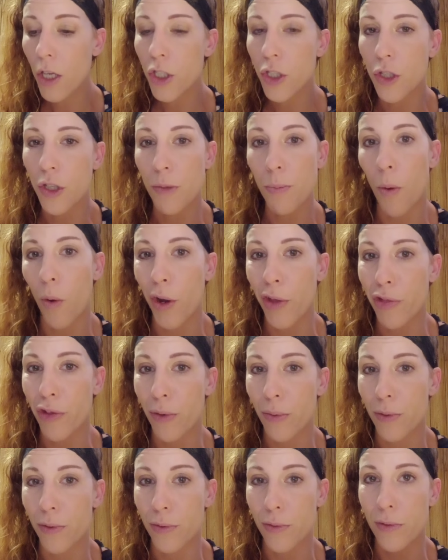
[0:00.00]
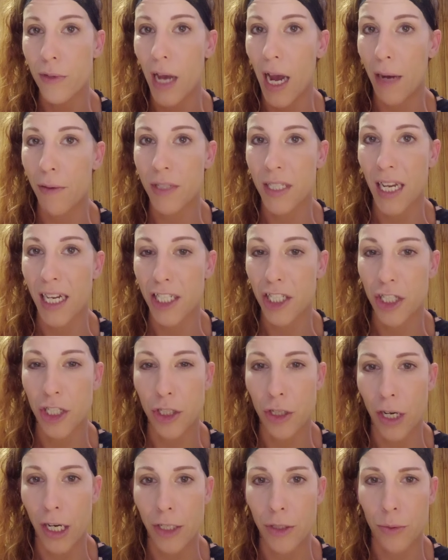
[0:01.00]
To the point that I was actually
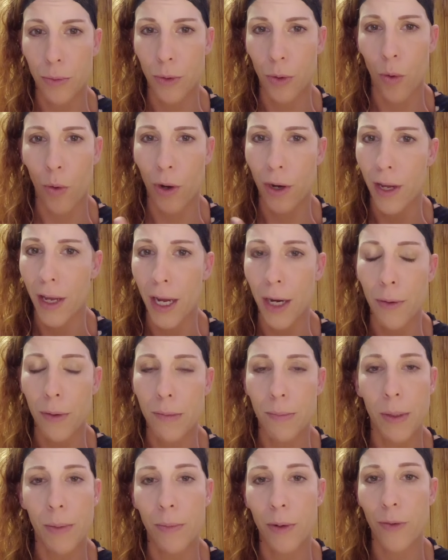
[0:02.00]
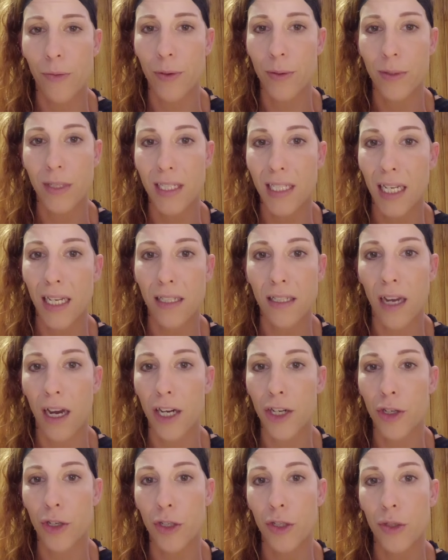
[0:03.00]
trying to record, I can't remember if it was a
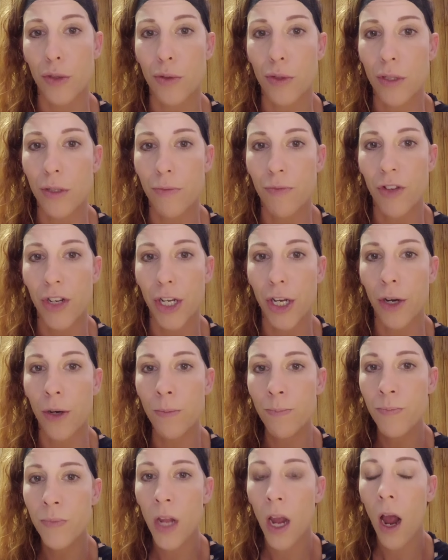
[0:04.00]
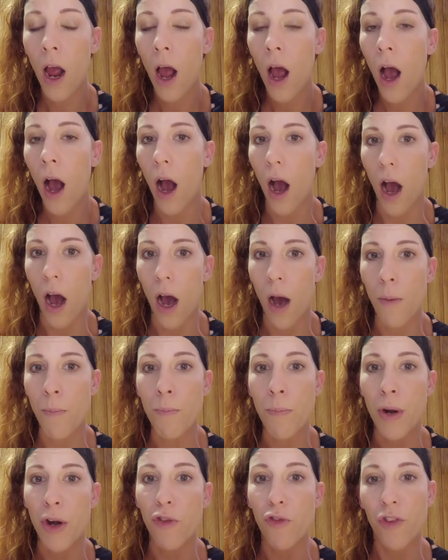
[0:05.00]
TikTok or a YouTube video,
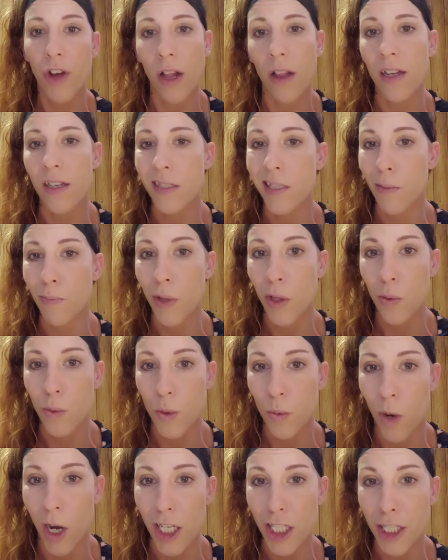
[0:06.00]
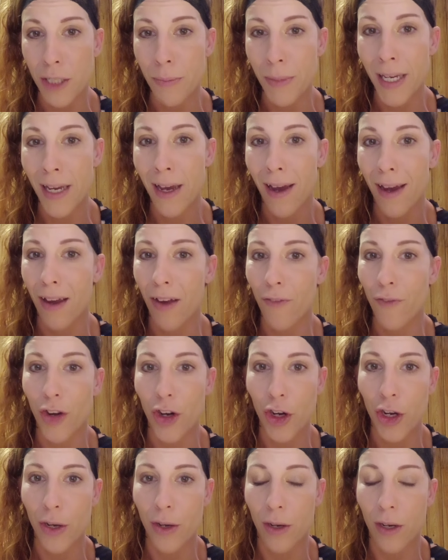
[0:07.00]
but it felt like something was watching me. I got
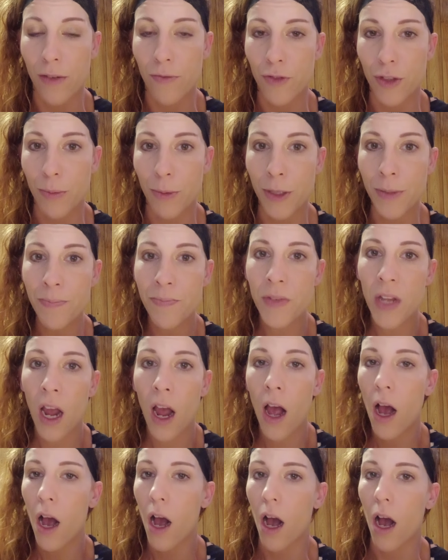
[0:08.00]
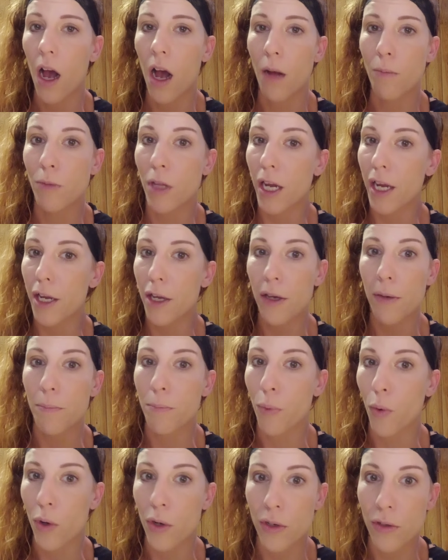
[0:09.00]
very uncomfortable, like
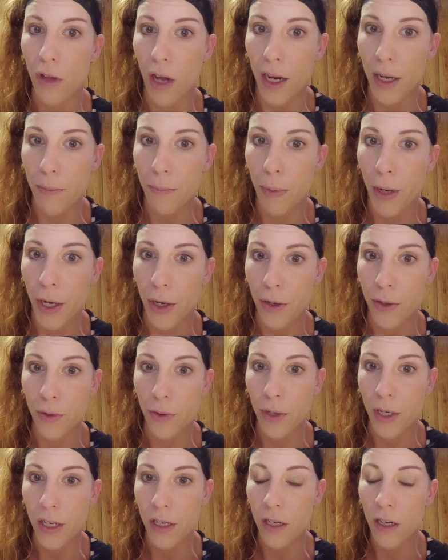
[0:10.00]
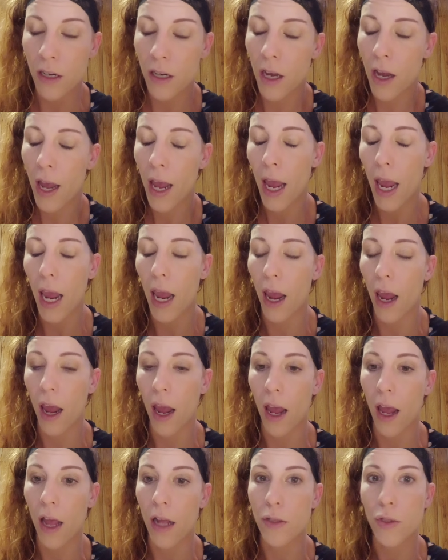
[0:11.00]
borderline paranoid.
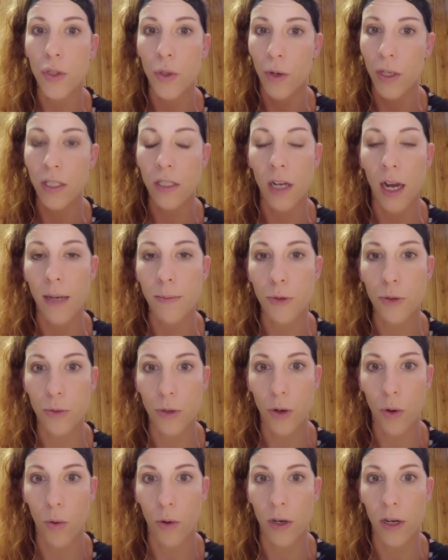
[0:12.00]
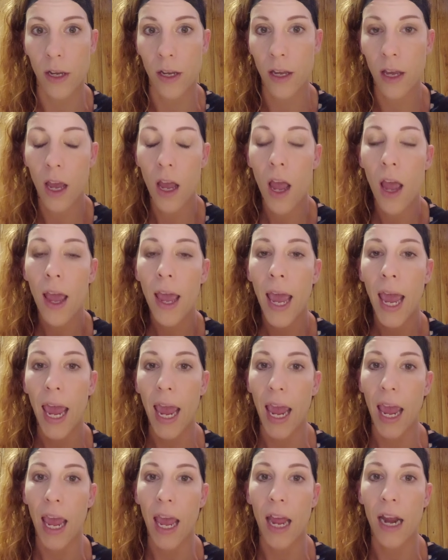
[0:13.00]
And so I stopped recording
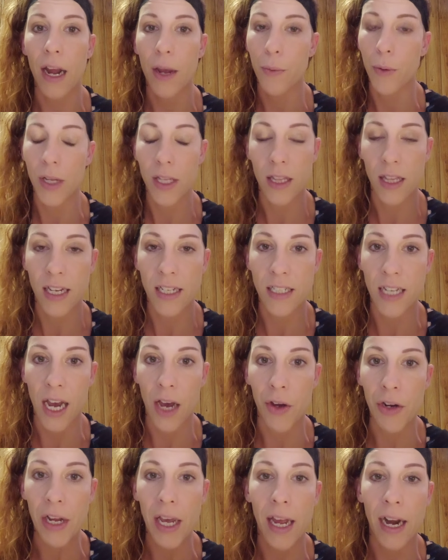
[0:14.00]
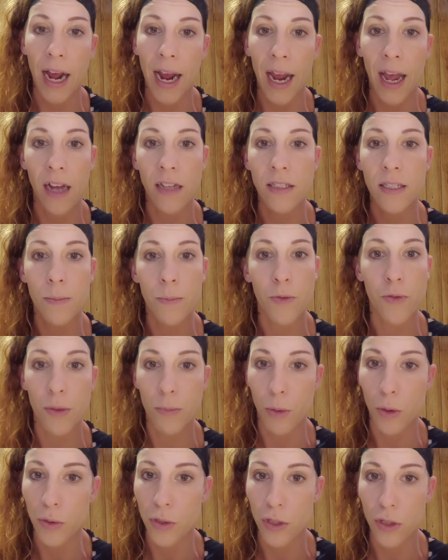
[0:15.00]
and I went and laid down, and I had some of the
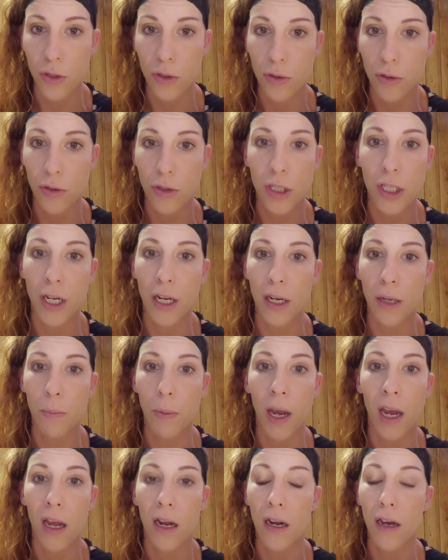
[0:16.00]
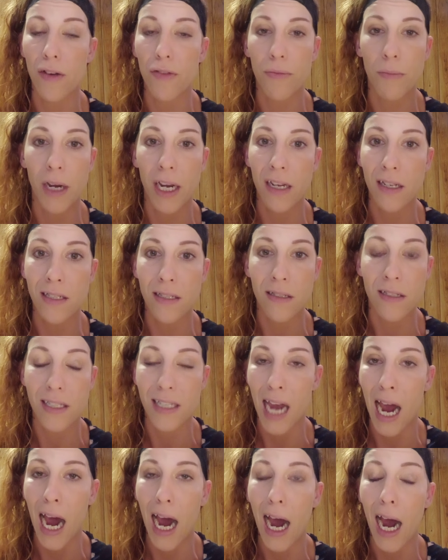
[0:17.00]
most excruciating pain of my
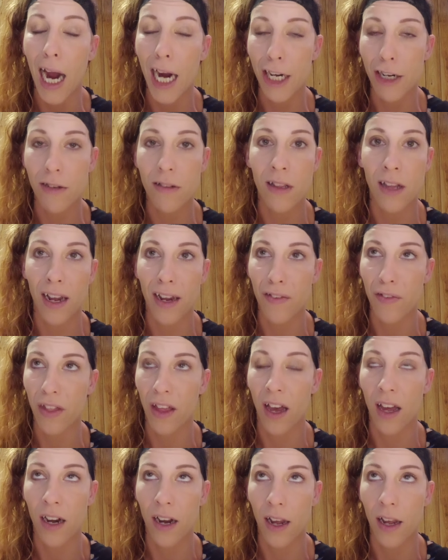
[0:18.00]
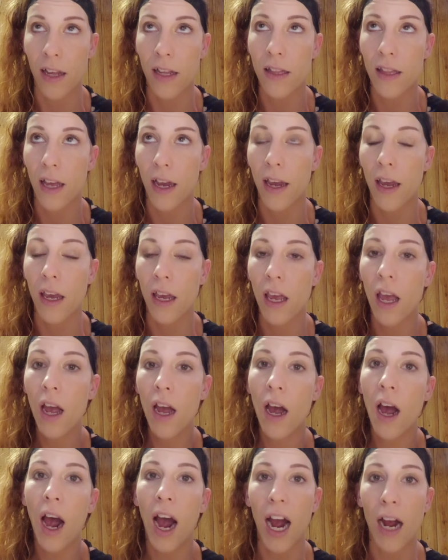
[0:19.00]
entire life that night. Like,
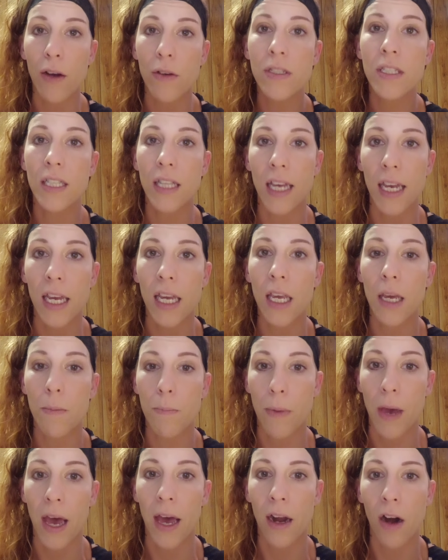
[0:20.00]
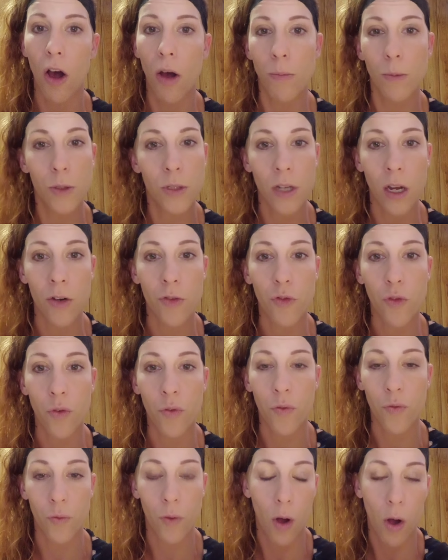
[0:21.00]
I was laying in bed almost on
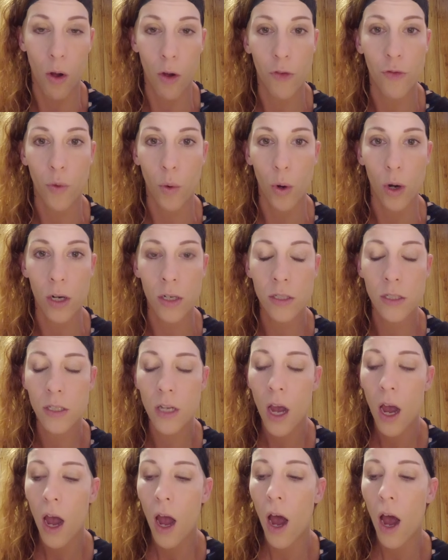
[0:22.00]
all fours.